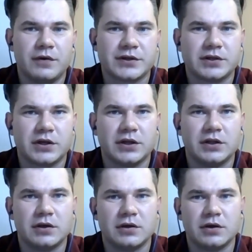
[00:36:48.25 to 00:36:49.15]

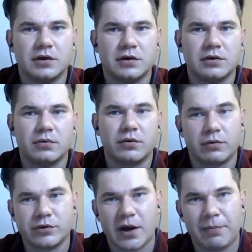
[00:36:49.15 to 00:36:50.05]
finasteride uh,
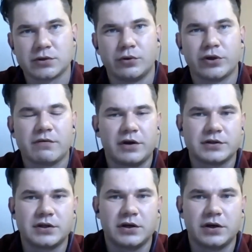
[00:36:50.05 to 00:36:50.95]
or tablets contain
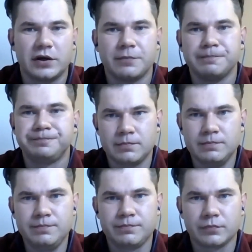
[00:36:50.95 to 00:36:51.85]
finasteride, right?